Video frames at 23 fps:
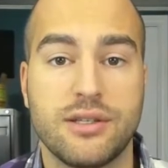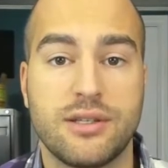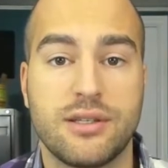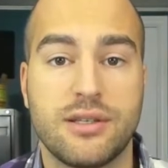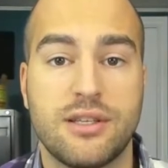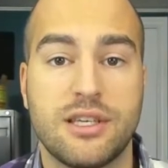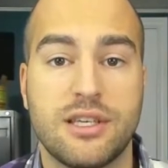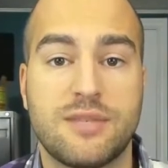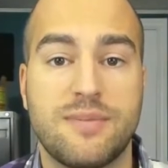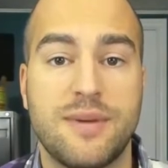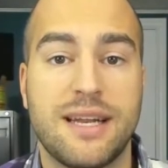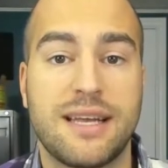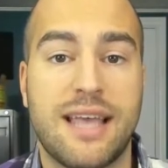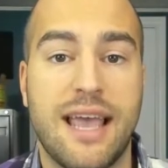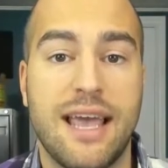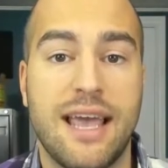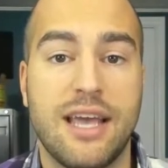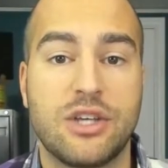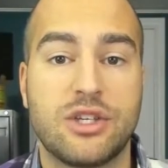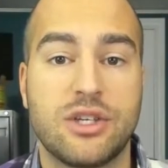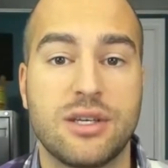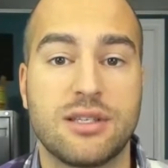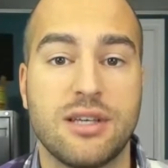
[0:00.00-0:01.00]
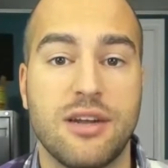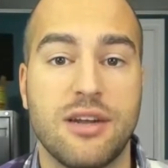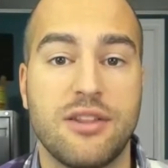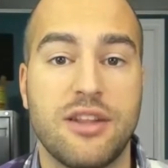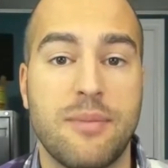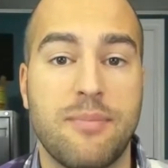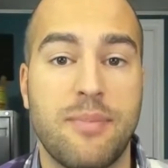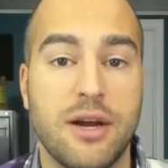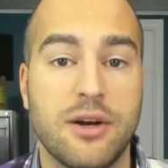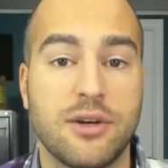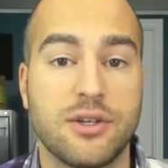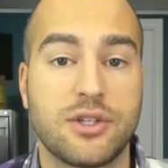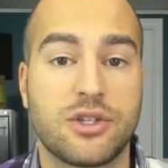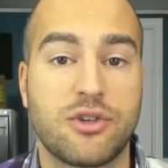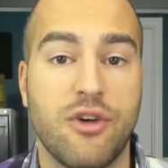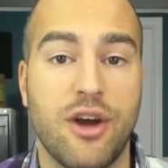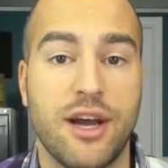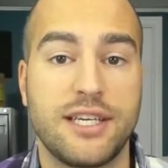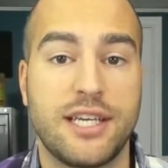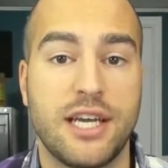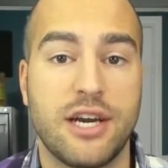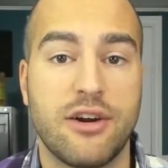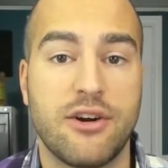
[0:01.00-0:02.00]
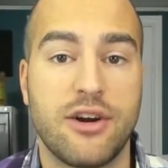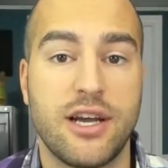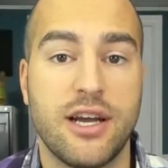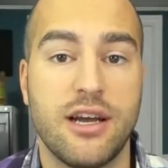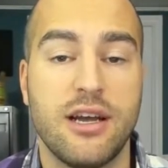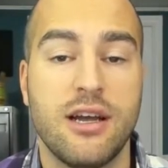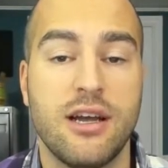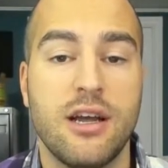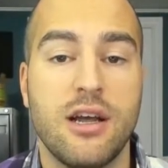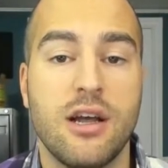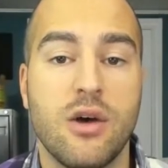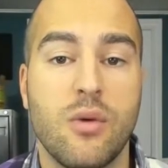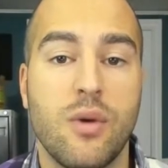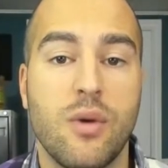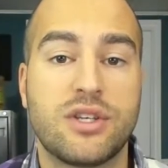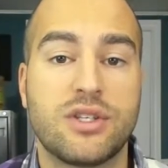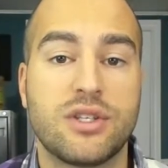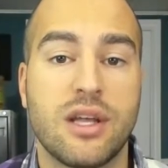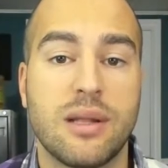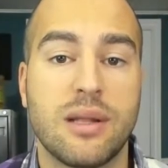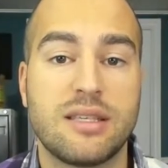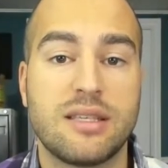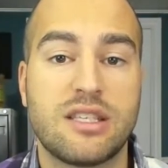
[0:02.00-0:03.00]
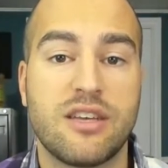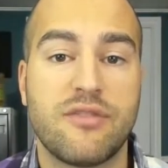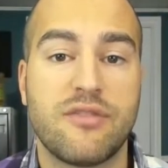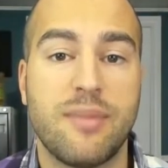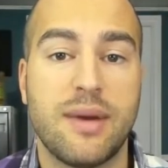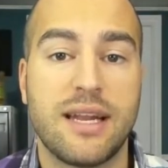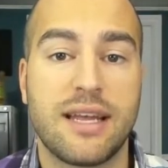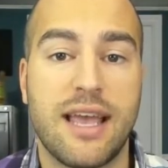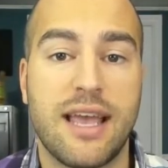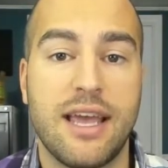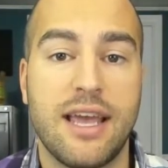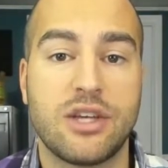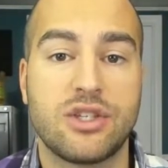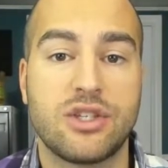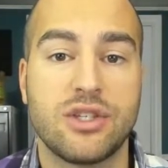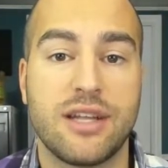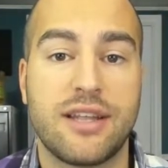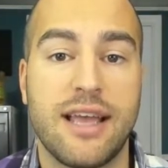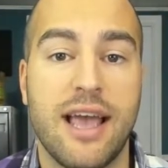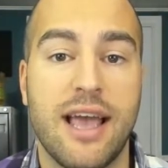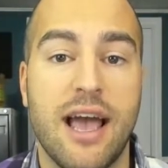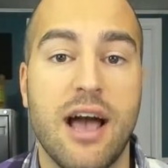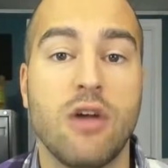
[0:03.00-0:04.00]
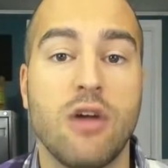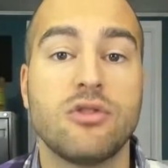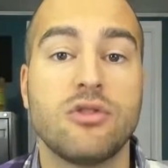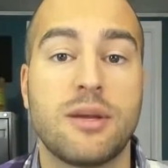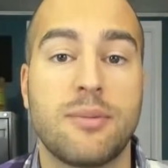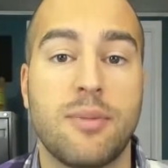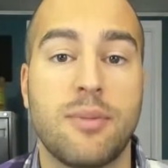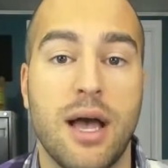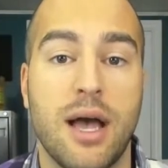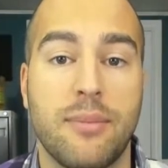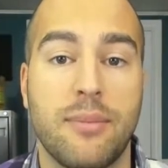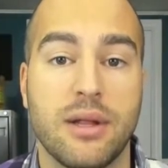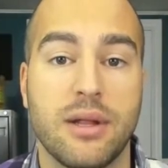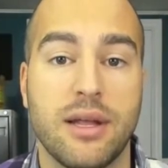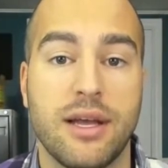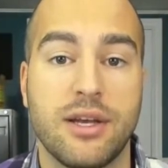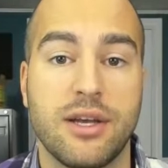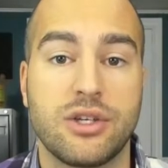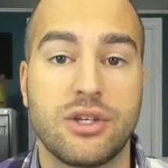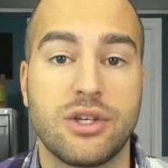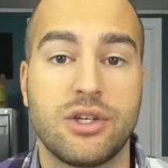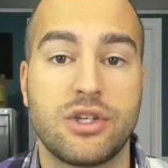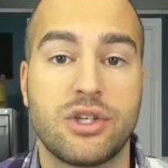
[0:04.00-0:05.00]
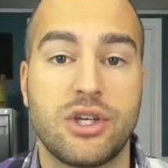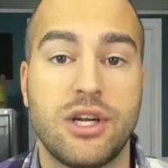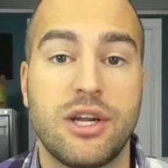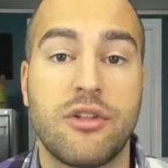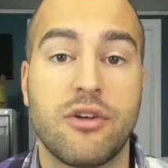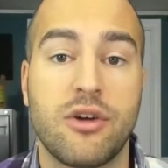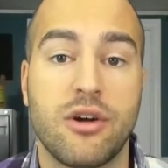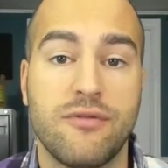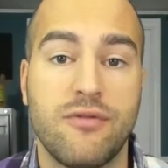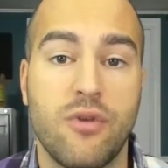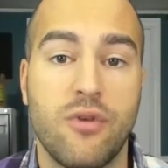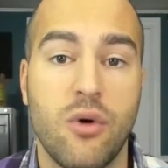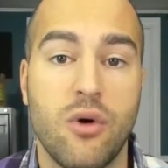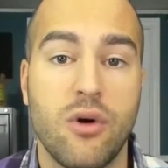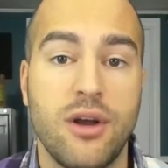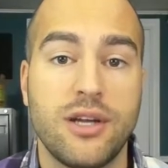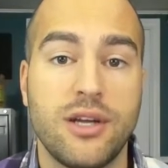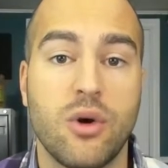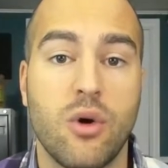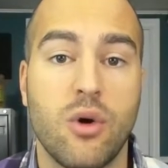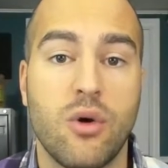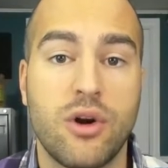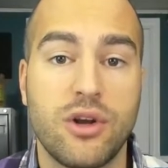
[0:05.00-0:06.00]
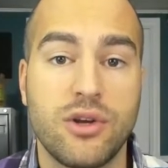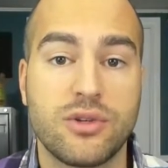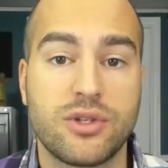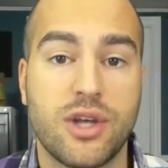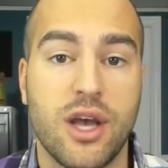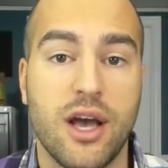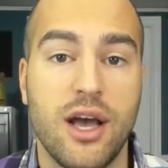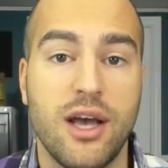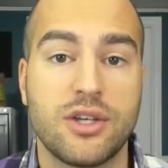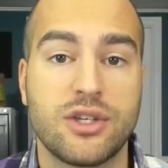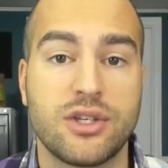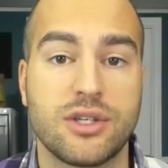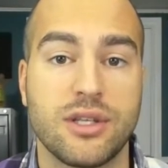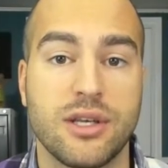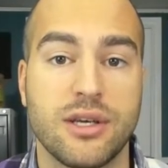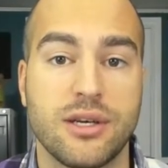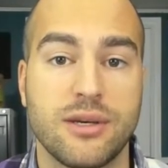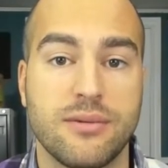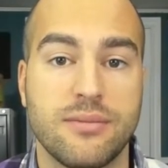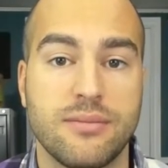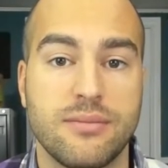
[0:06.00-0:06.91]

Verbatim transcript: this medication is on the Beers criteria, which is a list of medications that the elderly population should either avoid or use cautiously.